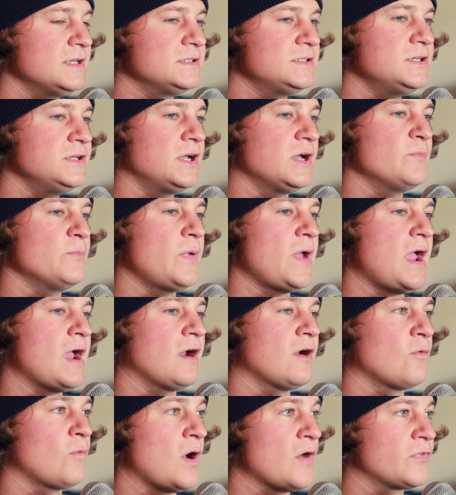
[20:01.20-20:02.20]
to
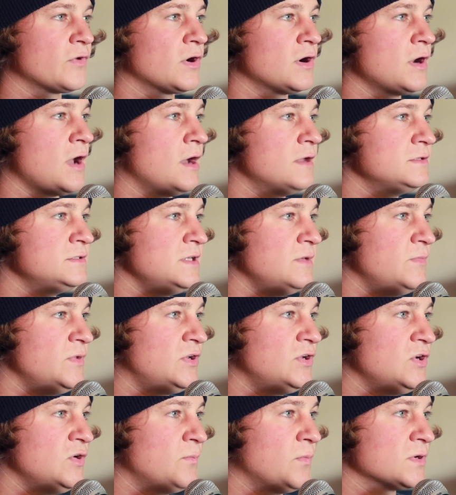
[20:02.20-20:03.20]
compare whether or not D.B.
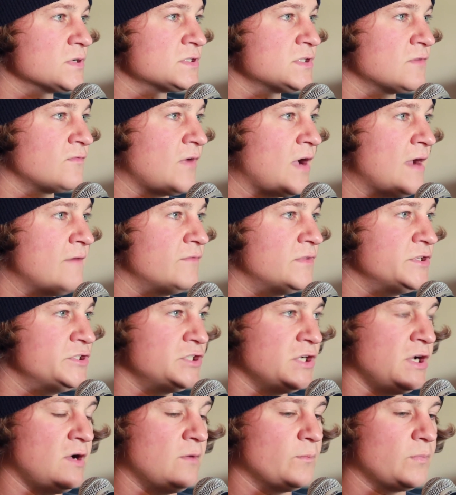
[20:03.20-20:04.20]
Cooper survived the
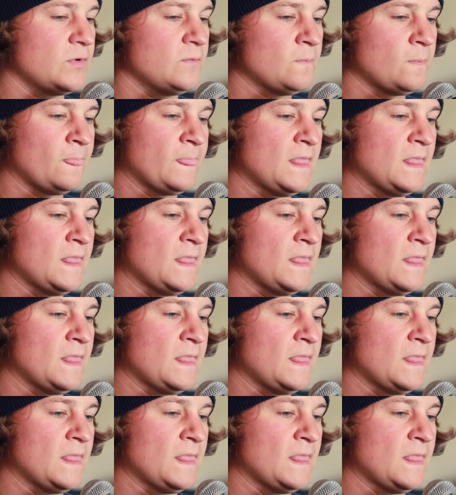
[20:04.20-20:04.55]
jump.